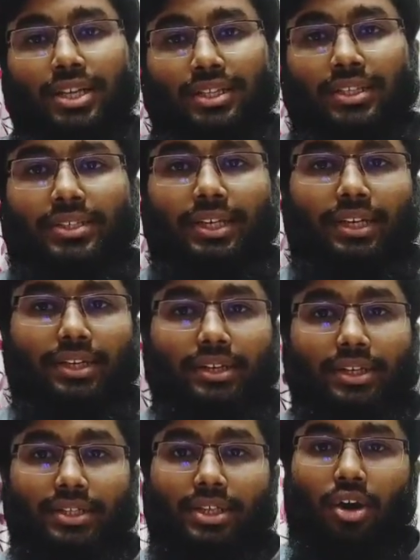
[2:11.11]
the
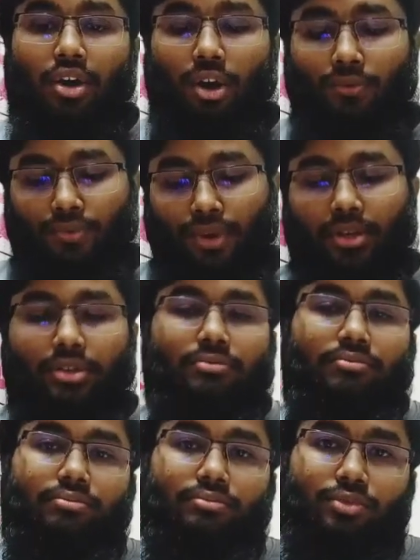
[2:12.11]
decrease of
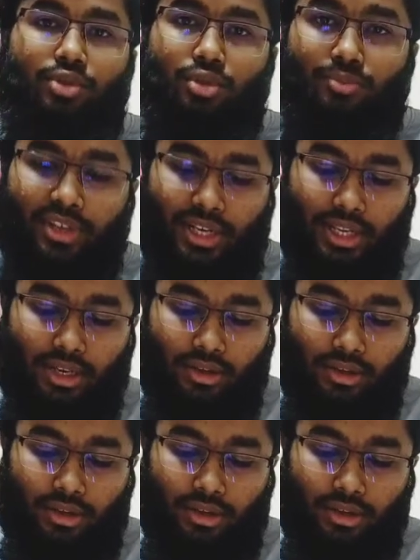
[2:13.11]
jugular